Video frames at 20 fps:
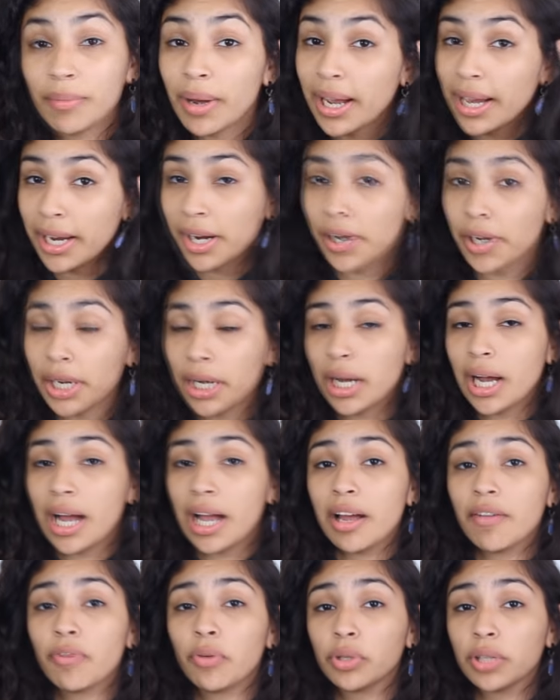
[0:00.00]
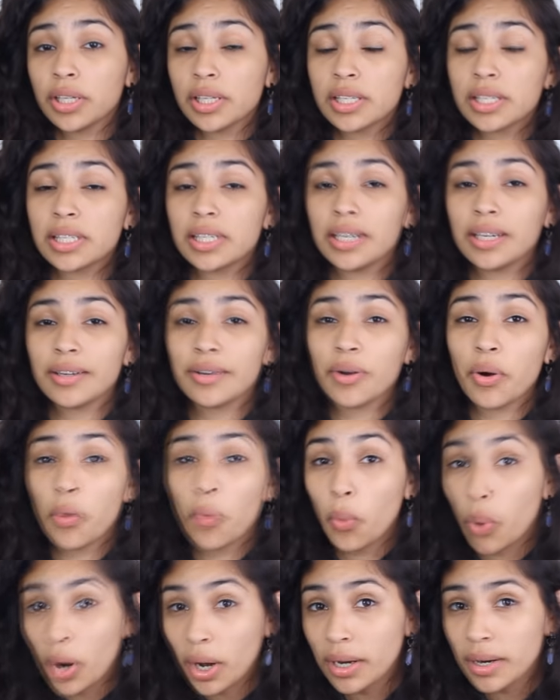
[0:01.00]
In my area, I have only seen
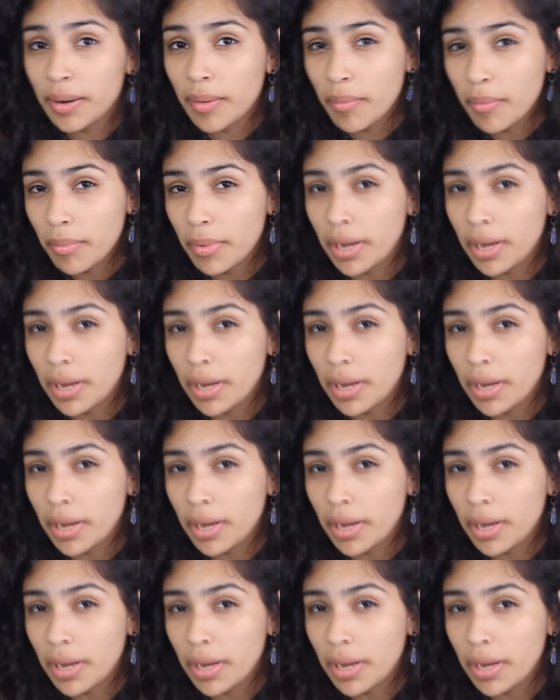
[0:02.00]
one